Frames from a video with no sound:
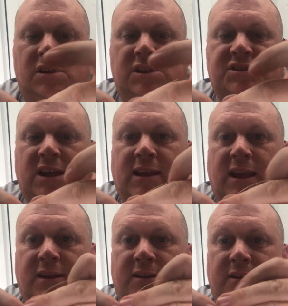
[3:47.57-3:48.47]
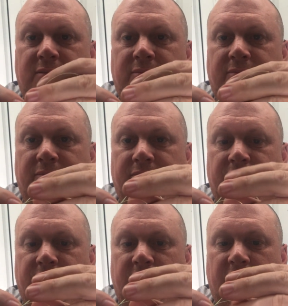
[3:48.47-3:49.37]
your tag end.
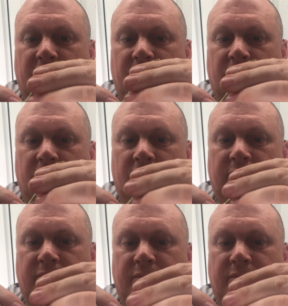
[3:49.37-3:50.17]
Alright,